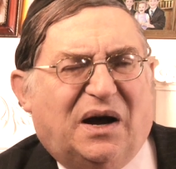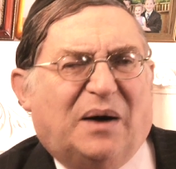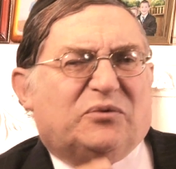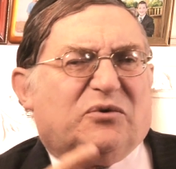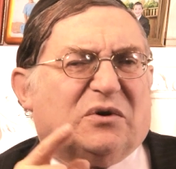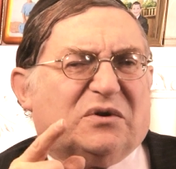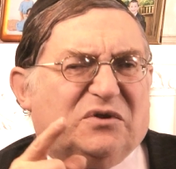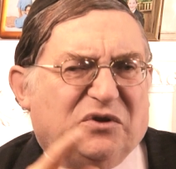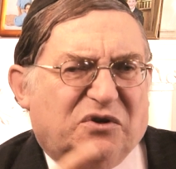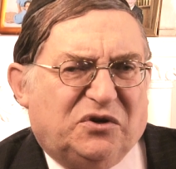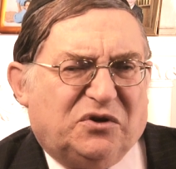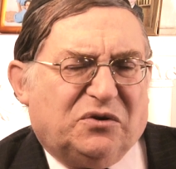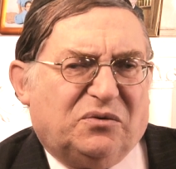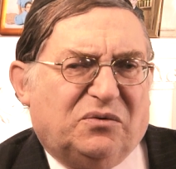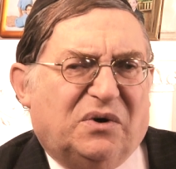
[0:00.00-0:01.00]
I'm talking to
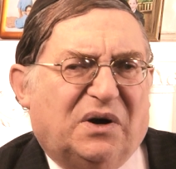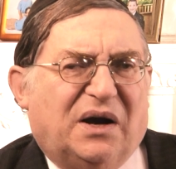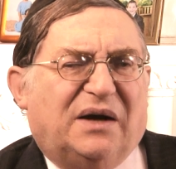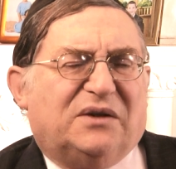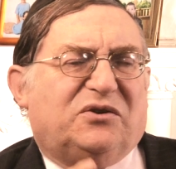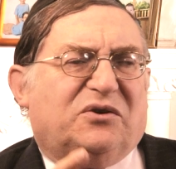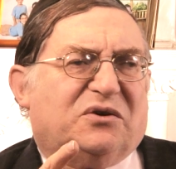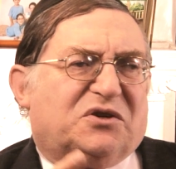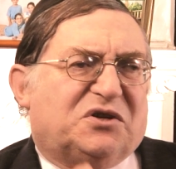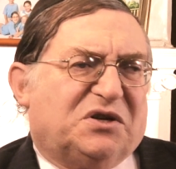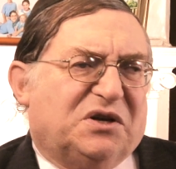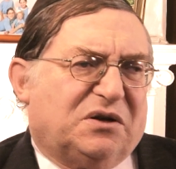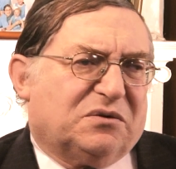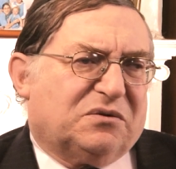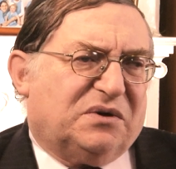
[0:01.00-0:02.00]
you and to your
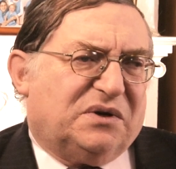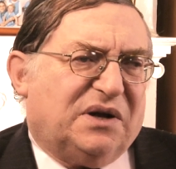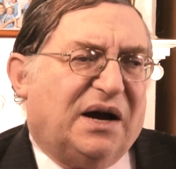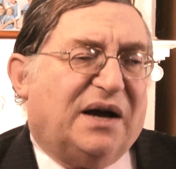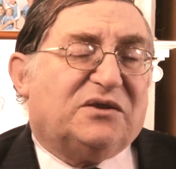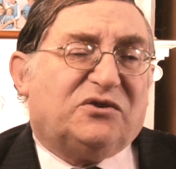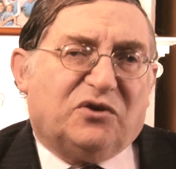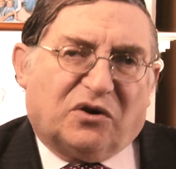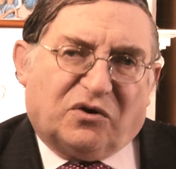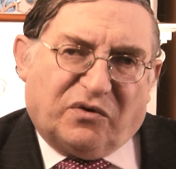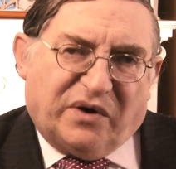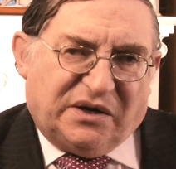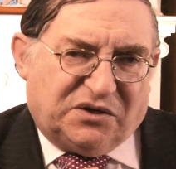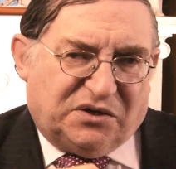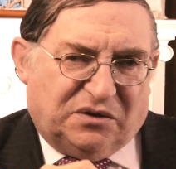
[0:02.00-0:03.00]
children and to your
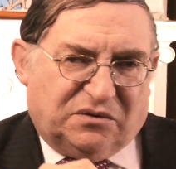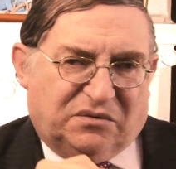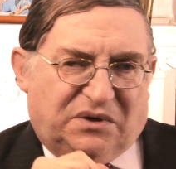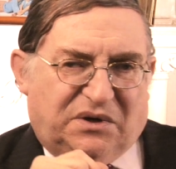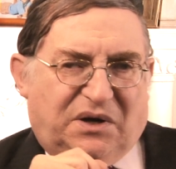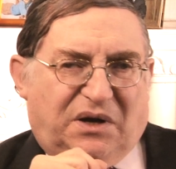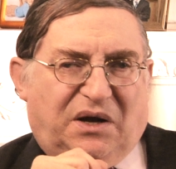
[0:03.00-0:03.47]
grandchildren.